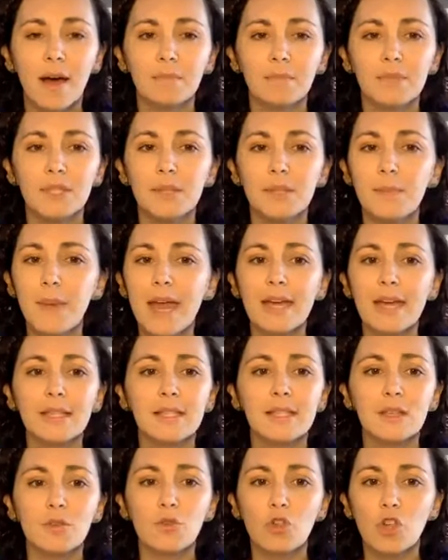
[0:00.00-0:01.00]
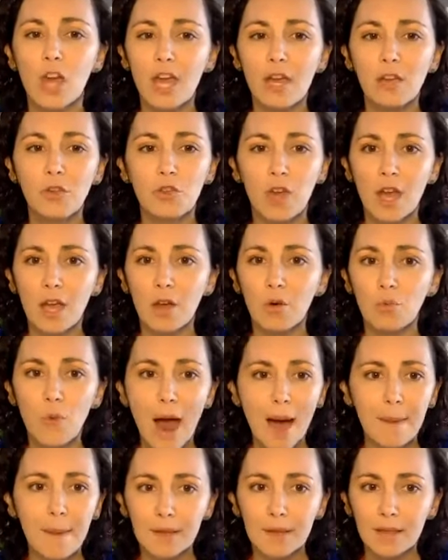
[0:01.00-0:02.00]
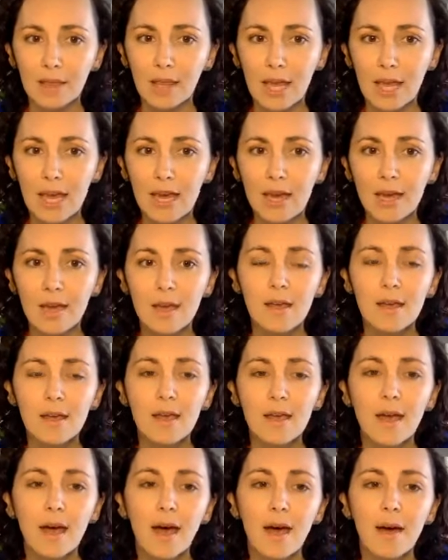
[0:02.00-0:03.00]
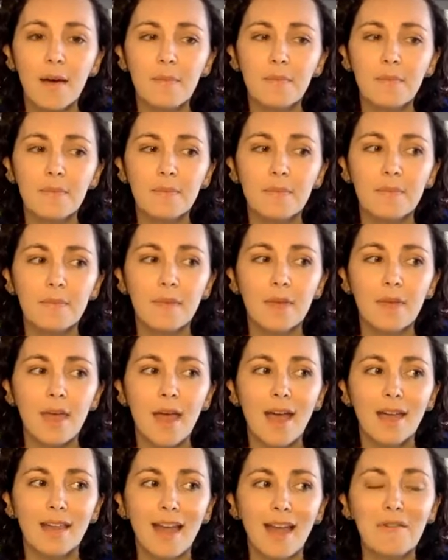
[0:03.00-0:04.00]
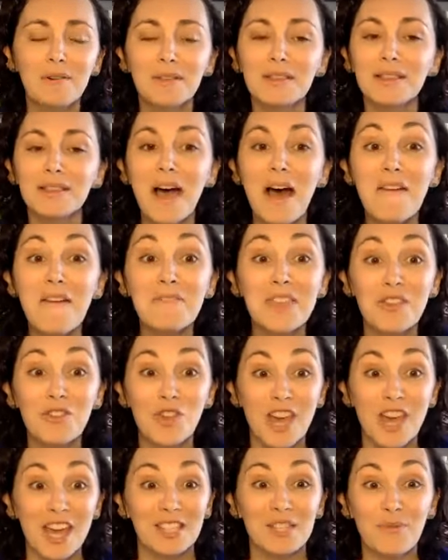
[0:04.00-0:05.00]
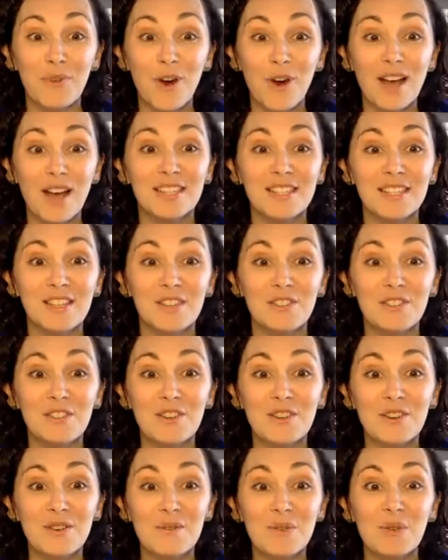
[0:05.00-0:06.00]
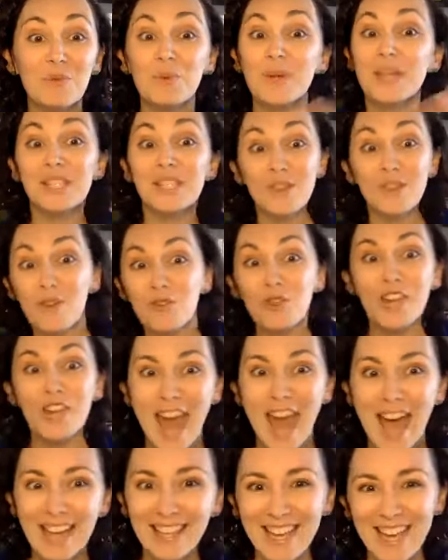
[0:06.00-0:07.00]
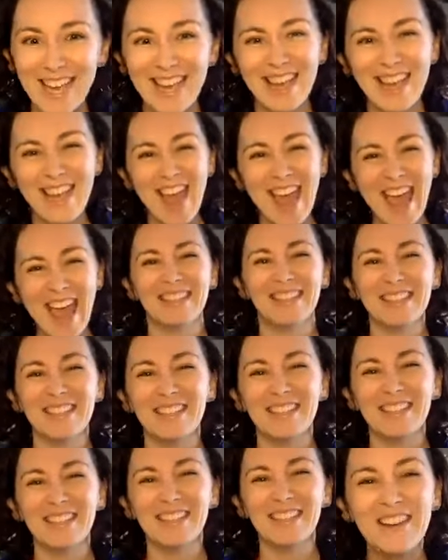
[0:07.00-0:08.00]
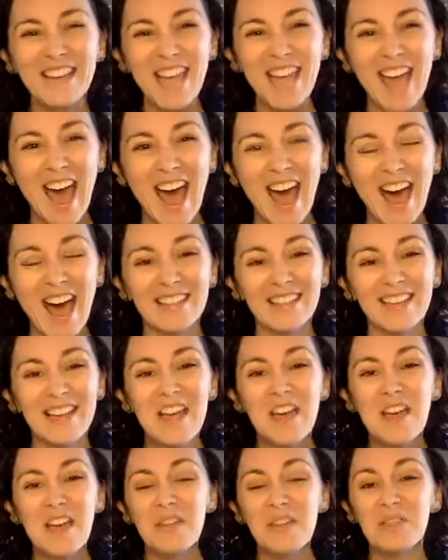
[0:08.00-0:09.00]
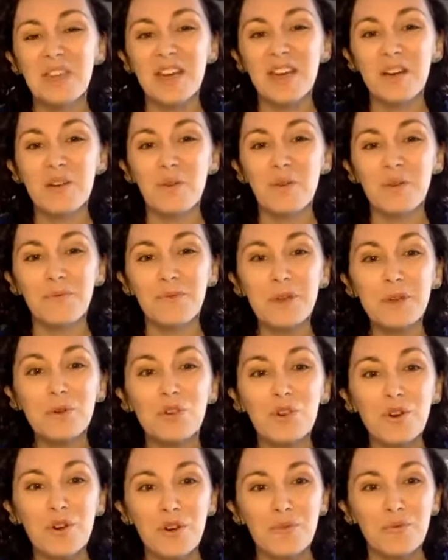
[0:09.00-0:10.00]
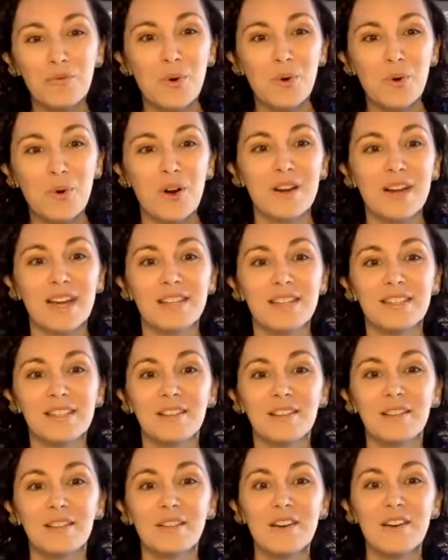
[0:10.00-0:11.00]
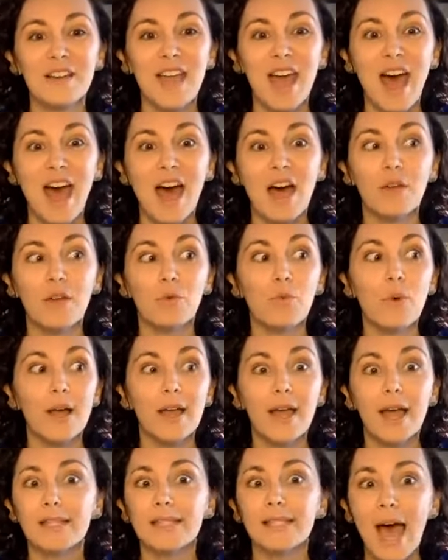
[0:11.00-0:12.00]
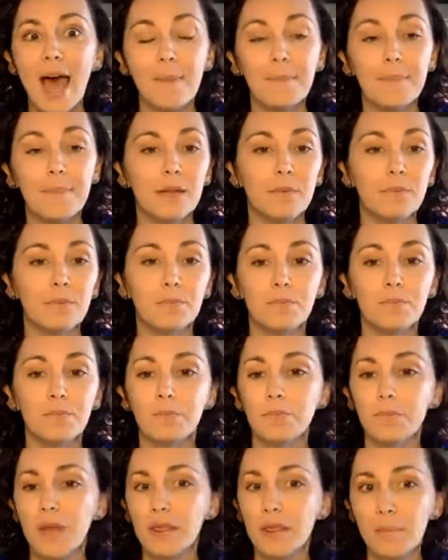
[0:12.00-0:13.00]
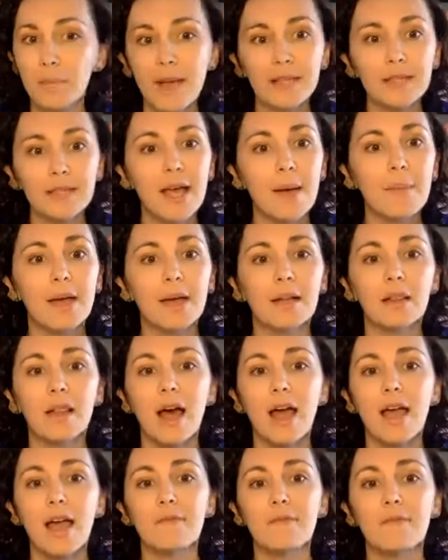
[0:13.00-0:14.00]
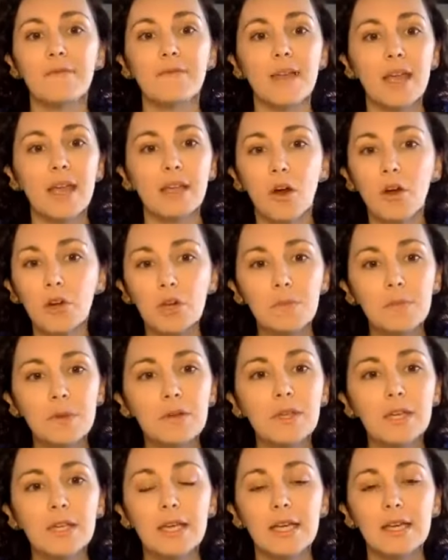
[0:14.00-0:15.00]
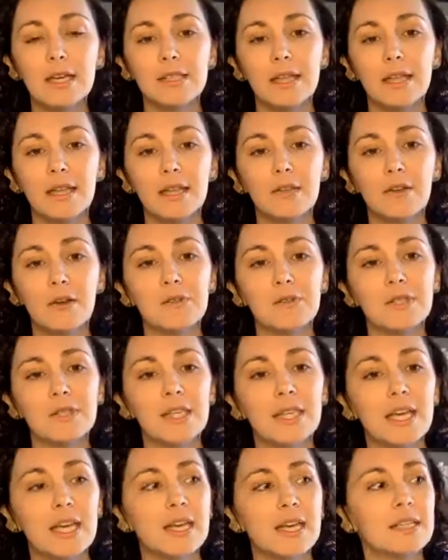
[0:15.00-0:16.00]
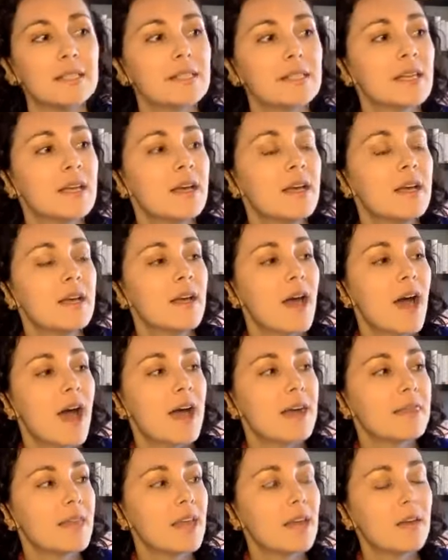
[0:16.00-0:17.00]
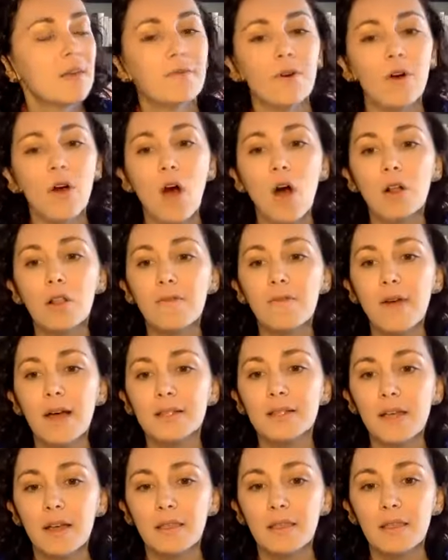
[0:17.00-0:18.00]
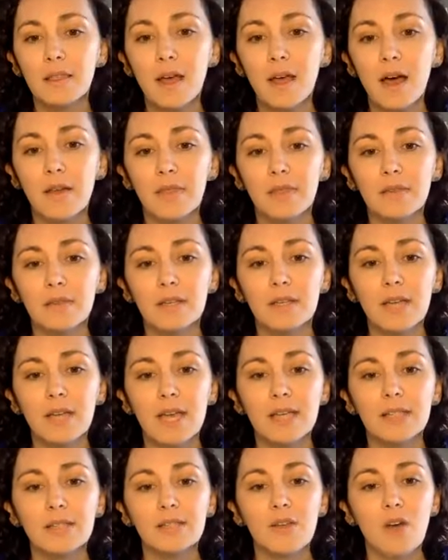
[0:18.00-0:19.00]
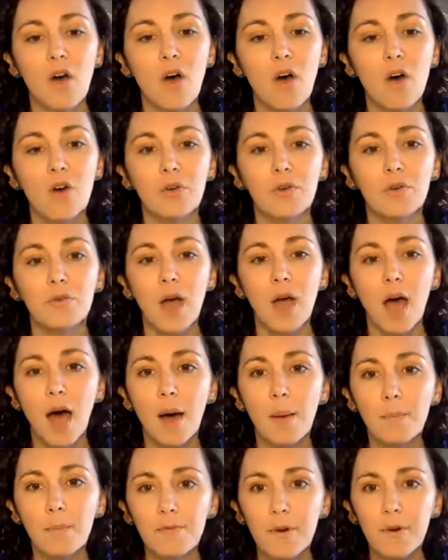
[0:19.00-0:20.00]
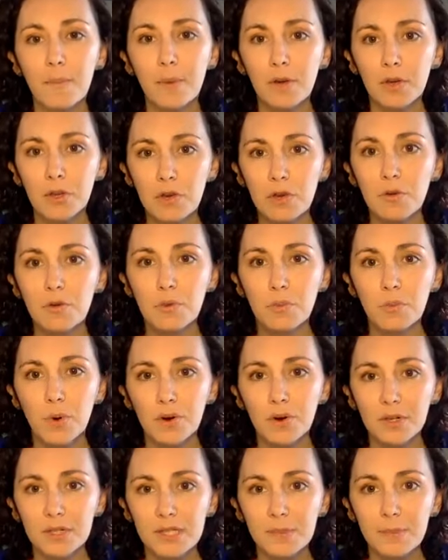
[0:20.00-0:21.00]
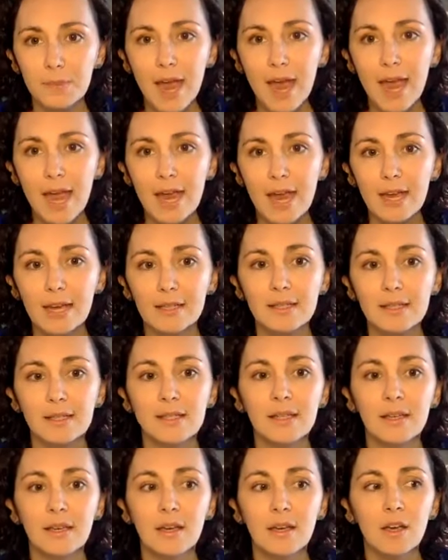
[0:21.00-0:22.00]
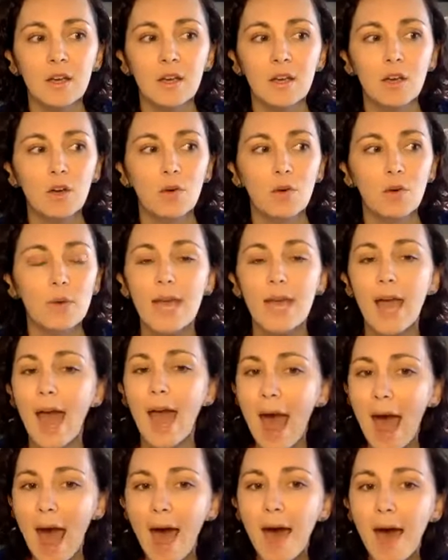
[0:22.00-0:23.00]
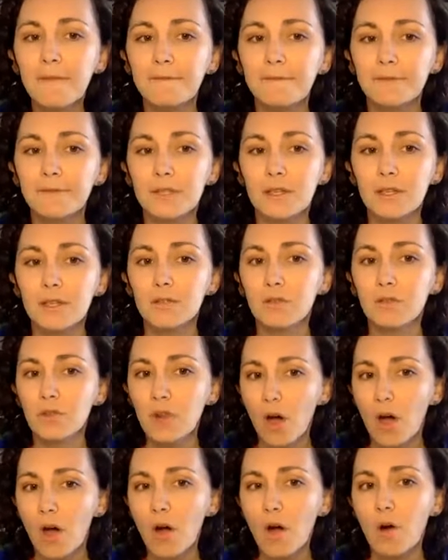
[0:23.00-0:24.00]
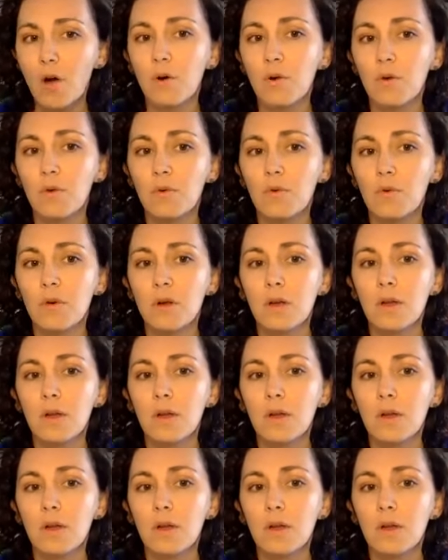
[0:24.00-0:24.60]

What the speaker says: space changing rapidly. And I would love the chance for us to do the research again and to look at the future of work and to look at what has happened in the pandemic life, in our communities and in our cities. I think for all of us on today's call who come from a youth work space, we have to know